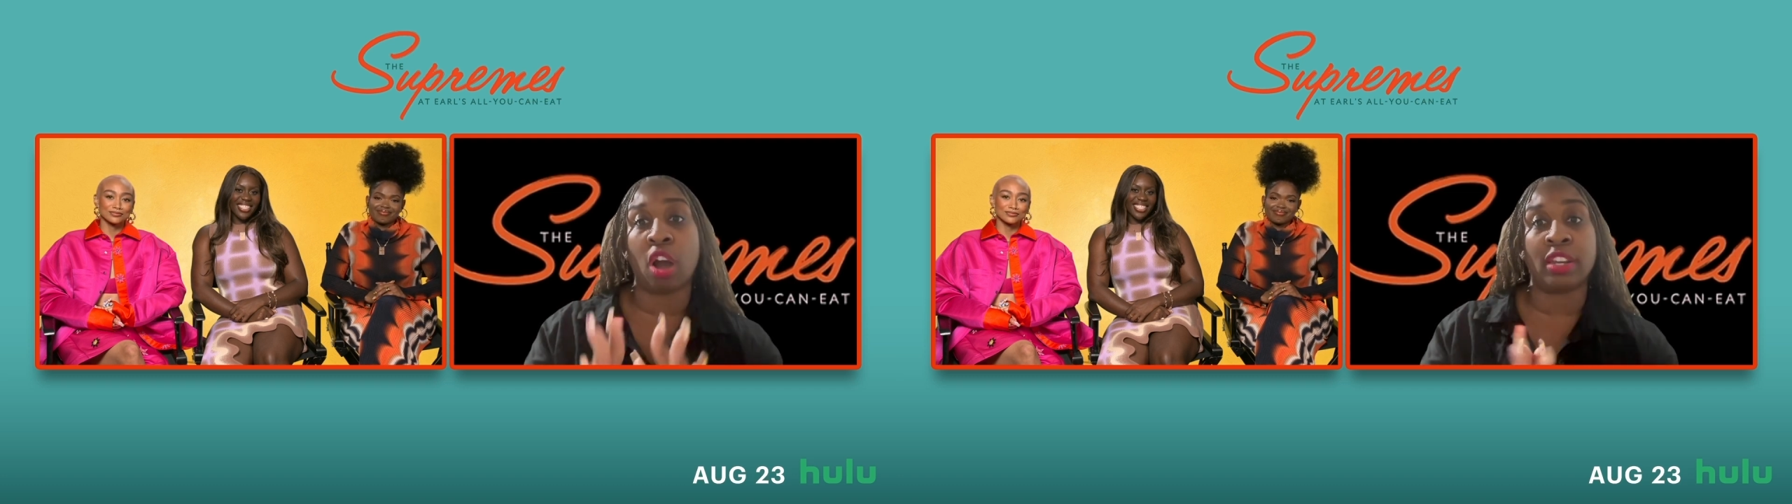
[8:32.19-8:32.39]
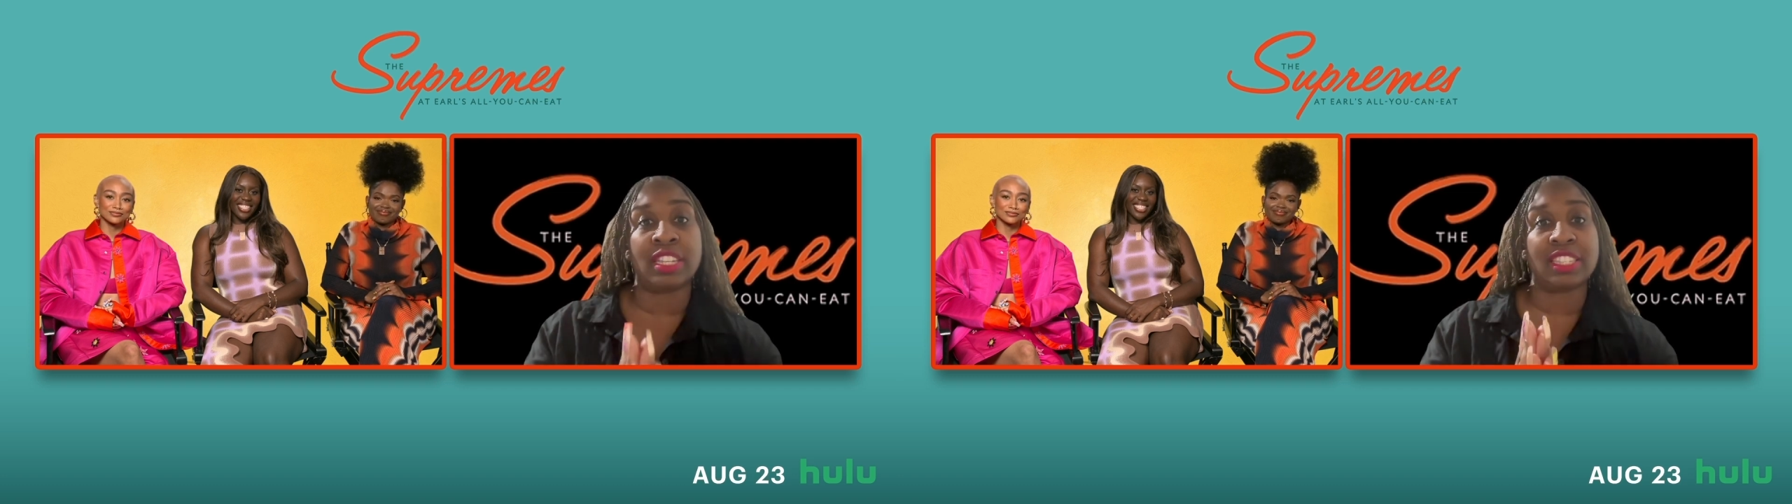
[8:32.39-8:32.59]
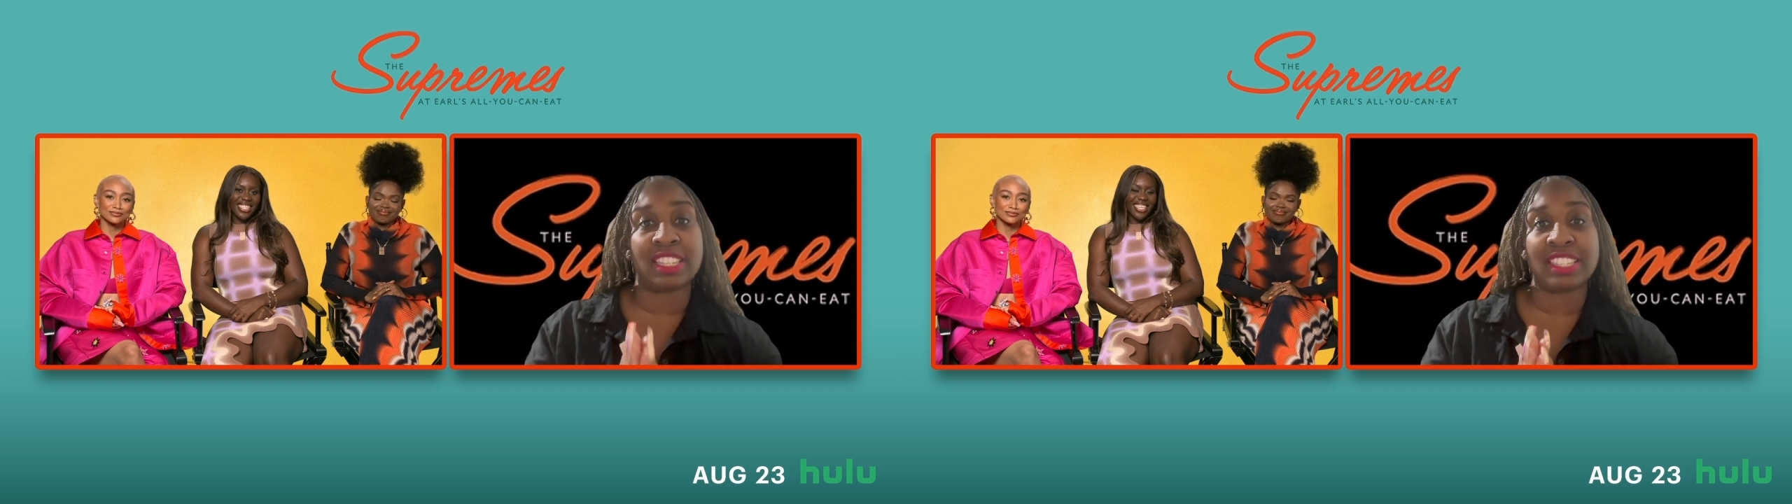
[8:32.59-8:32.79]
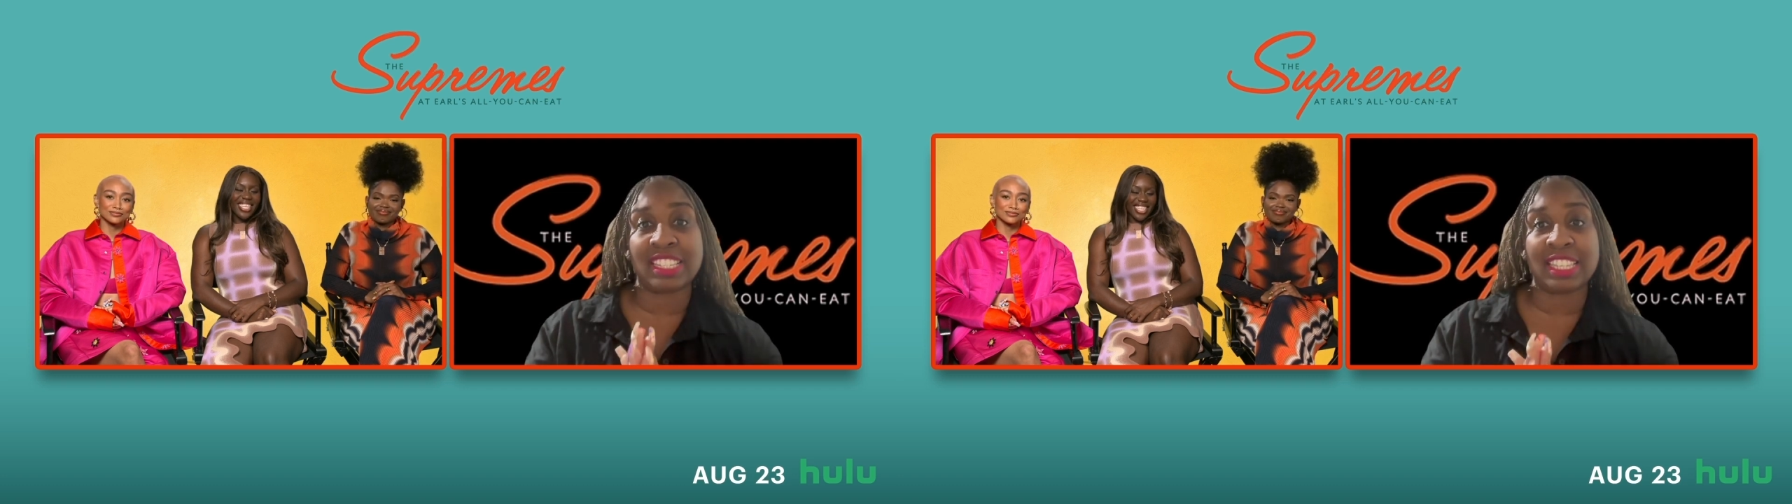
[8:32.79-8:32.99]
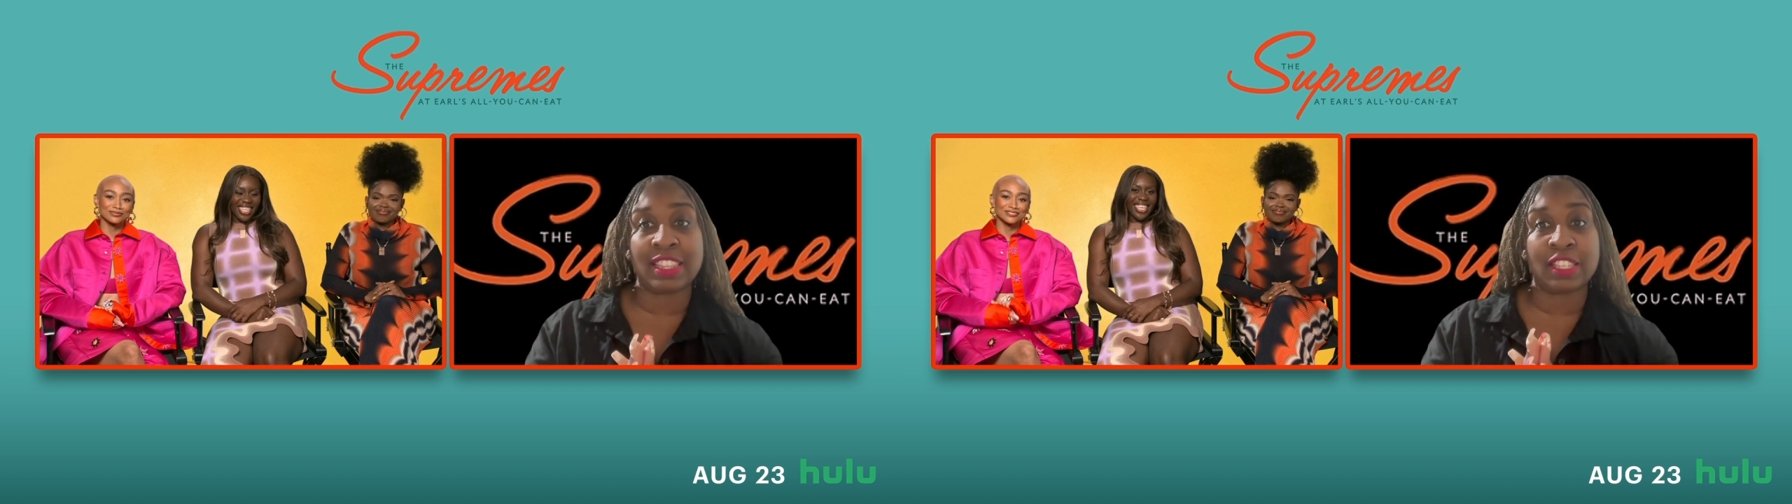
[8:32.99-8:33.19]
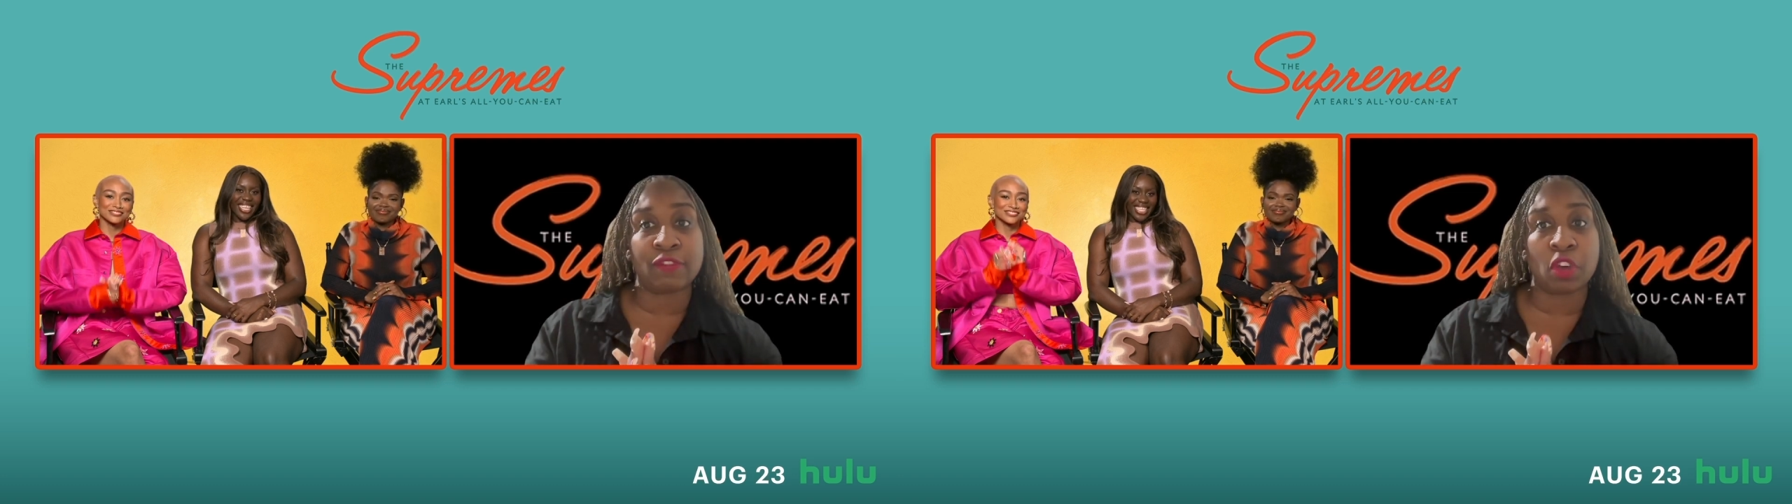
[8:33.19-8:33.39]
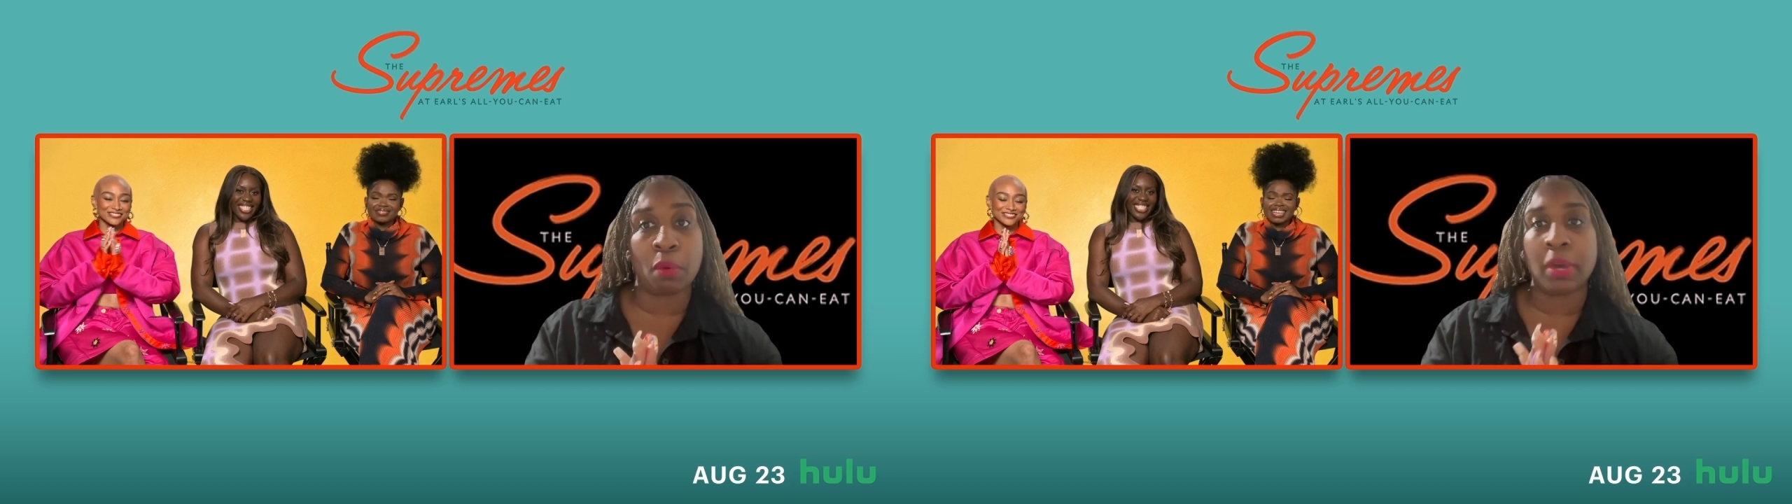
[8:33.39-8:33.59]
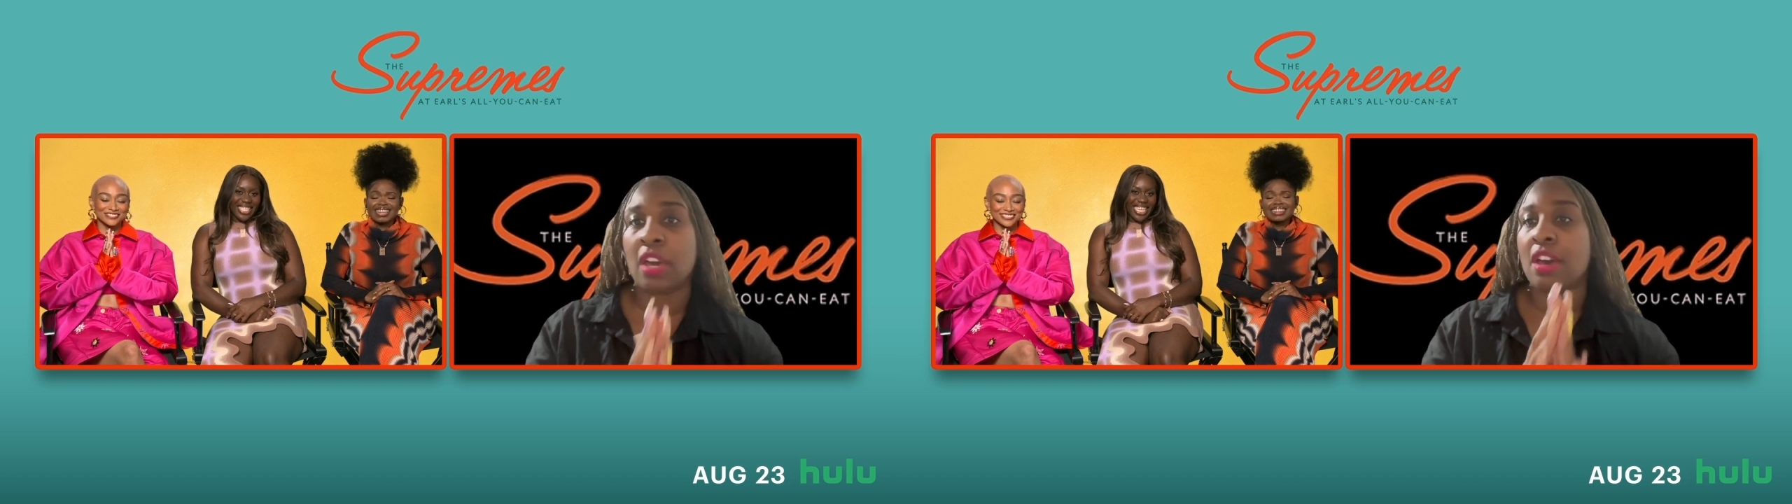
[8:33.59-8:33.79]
audiences to see this film.